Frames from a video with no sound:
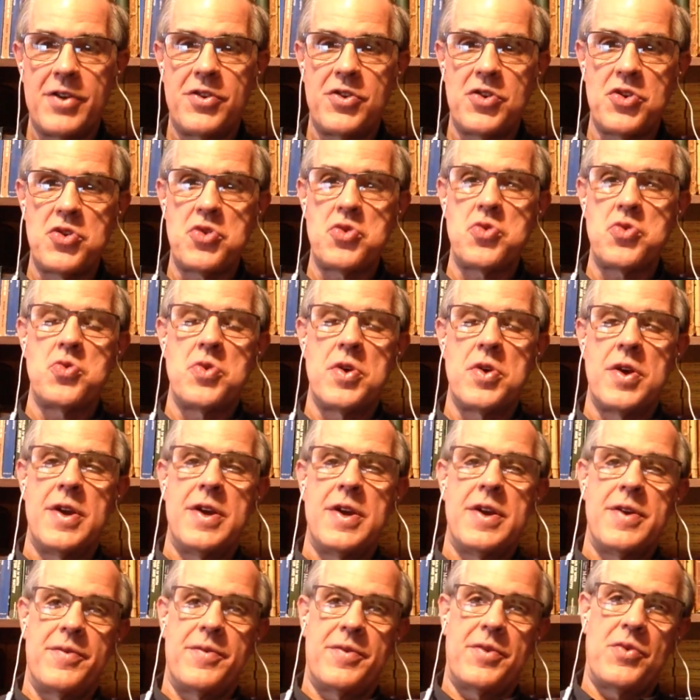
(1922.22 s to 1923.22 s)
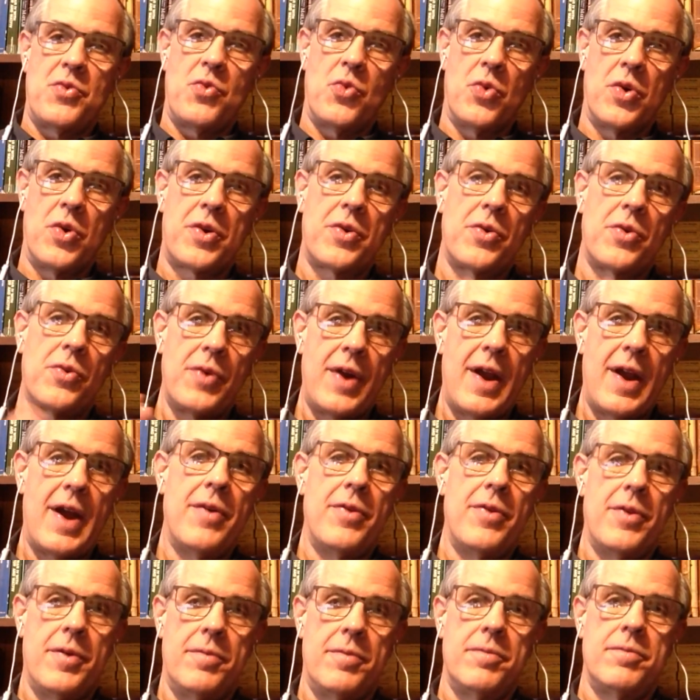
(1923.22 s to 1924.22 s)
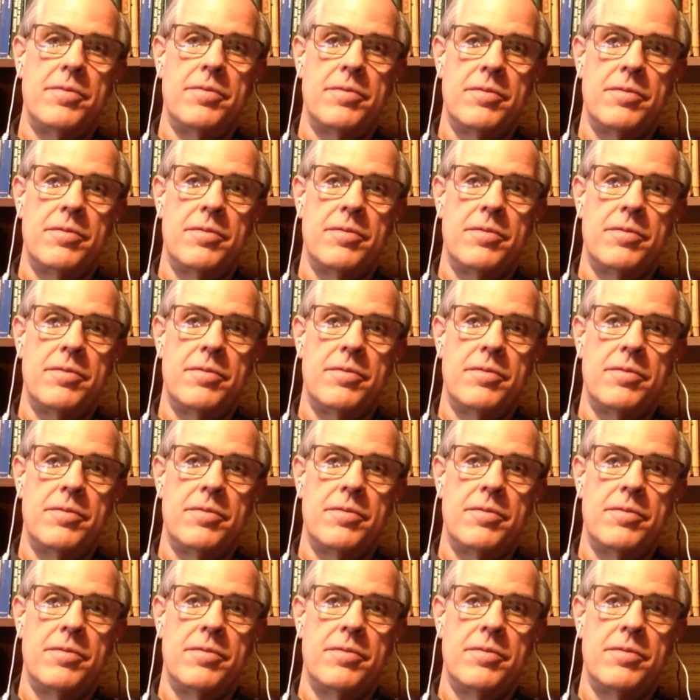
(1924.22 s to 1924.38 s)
to work around them.